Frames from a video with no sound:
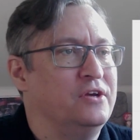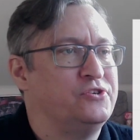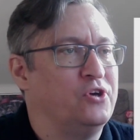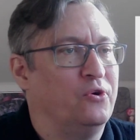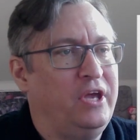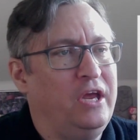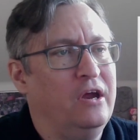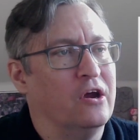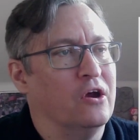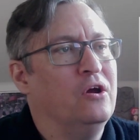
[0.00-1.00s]
So
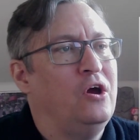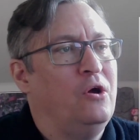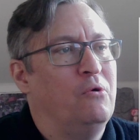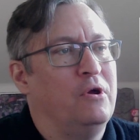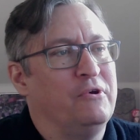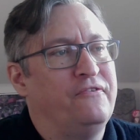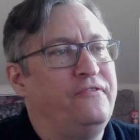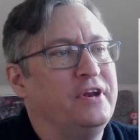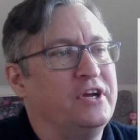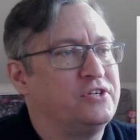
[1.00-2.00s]
here, when we
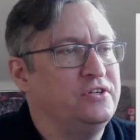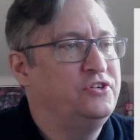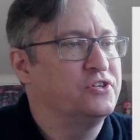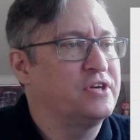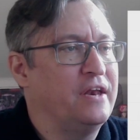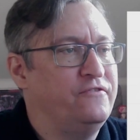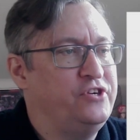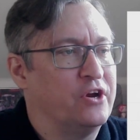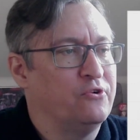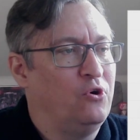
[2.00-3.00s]
finished just kind of
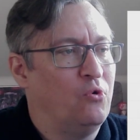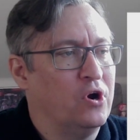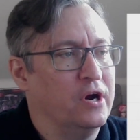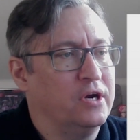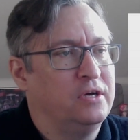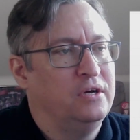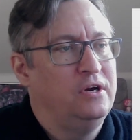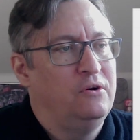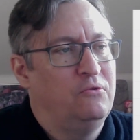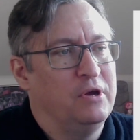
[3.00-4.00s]
general work,
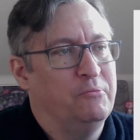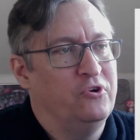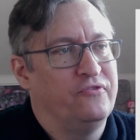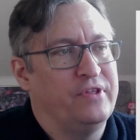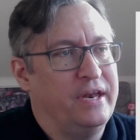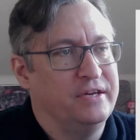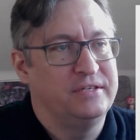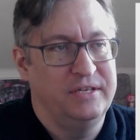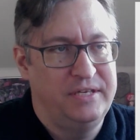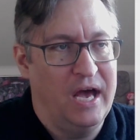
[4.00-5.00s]
we move that
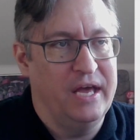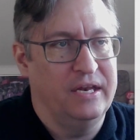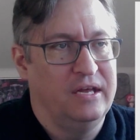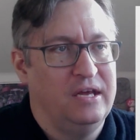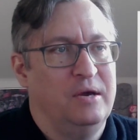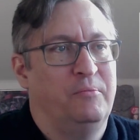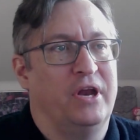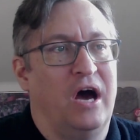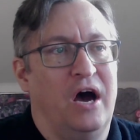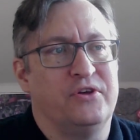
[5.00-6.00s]
into done.
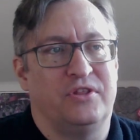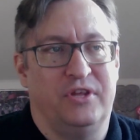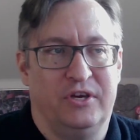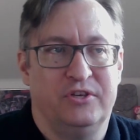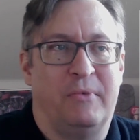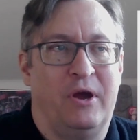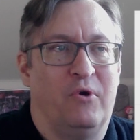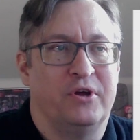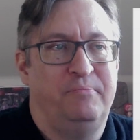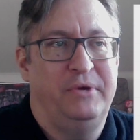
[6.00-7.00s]
But other things might
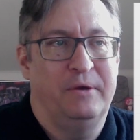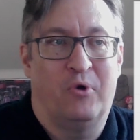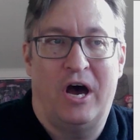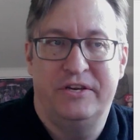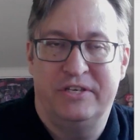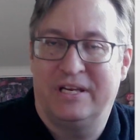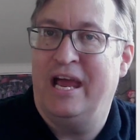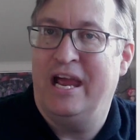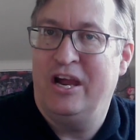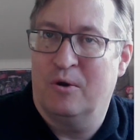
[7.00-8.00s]
want to be project
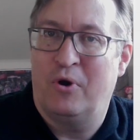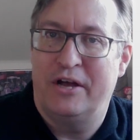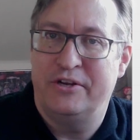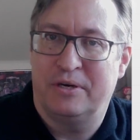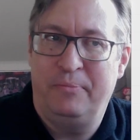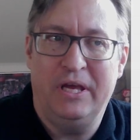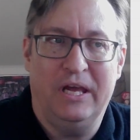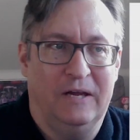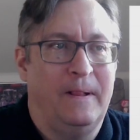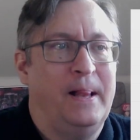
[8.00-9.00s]
A or project
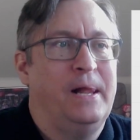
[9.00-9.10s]
B.